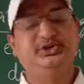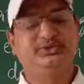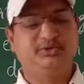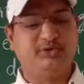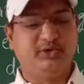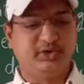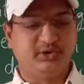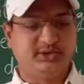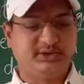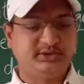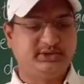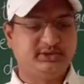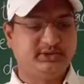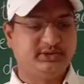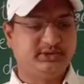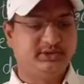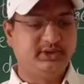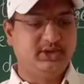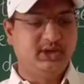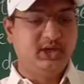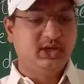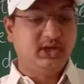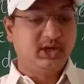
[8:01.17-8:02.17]
forests
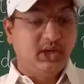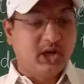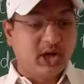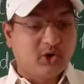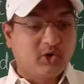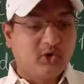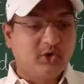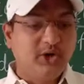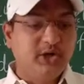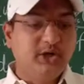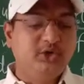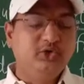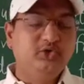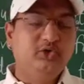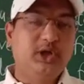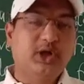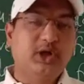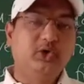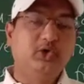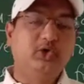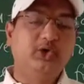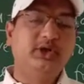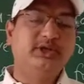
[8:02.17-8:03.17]
according to their
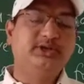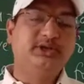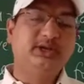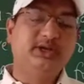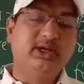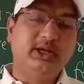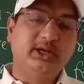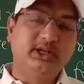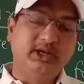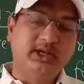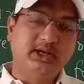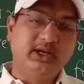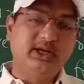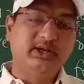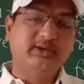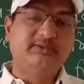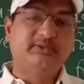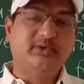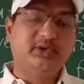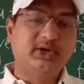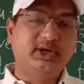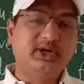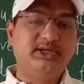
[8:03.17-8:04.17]
location and the
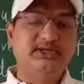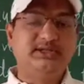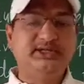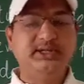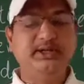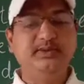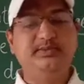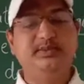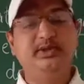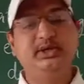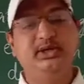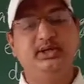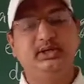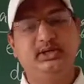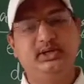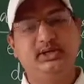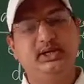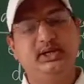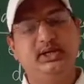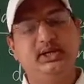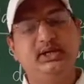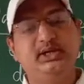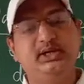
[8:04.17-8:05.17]
rainfall received
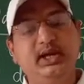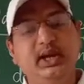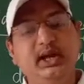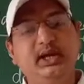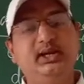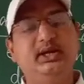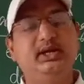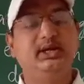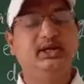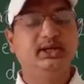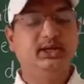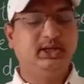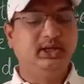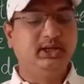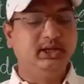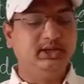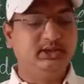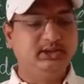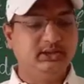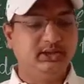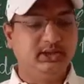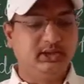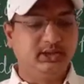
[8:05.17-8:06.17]
in that
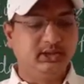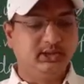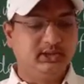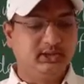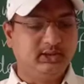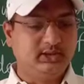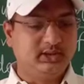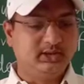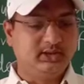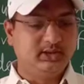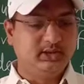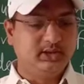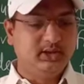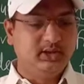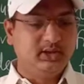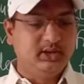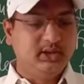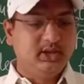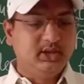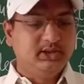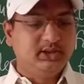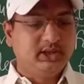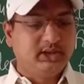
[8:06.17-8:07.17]
region.
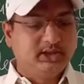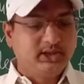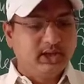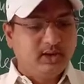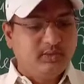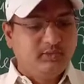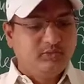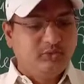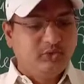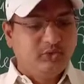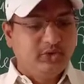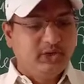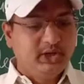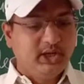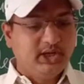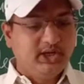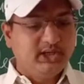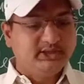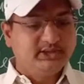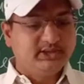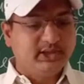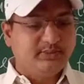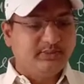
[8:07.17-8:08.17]
The term boreal
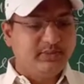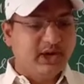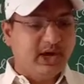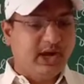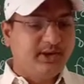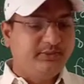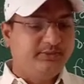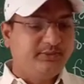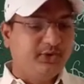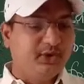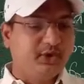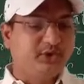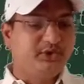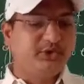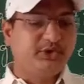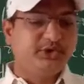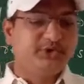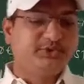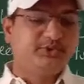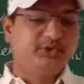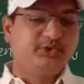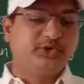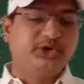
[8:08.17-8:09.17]
is applied for those
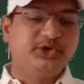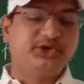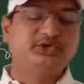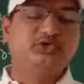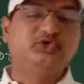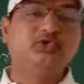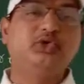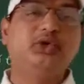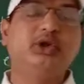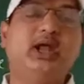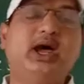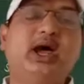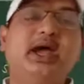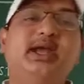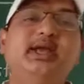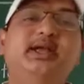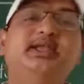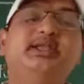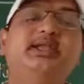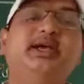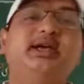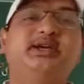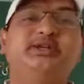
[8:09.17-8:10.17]
forests who lie in
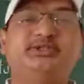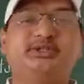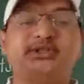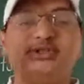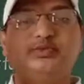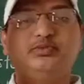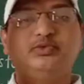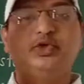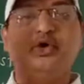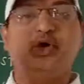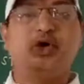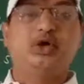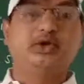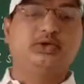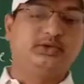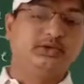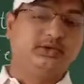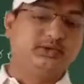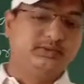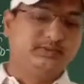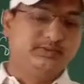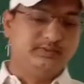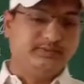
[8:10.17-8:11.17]
the extreme
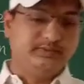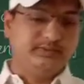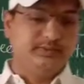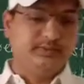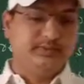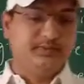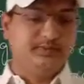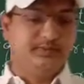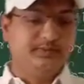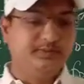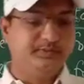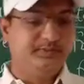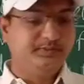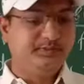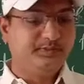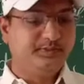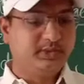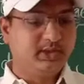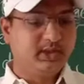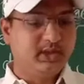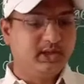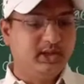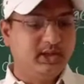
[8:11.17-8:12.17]
north.
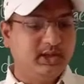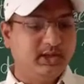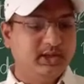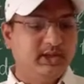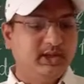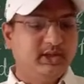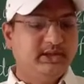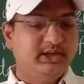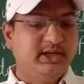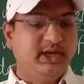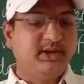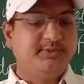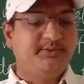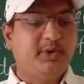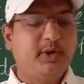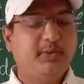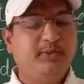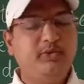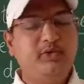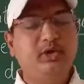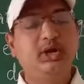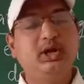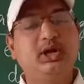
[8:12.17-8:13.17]
They are
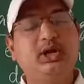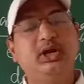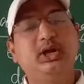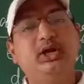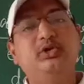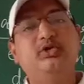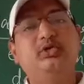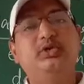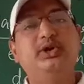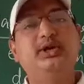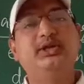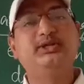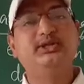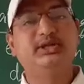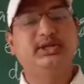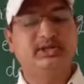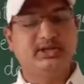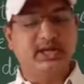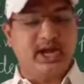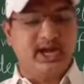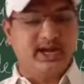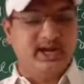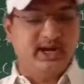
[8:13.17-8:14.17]
popularly known as the
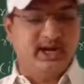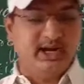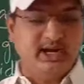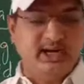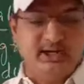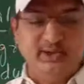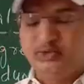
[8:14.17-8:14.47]
taiga and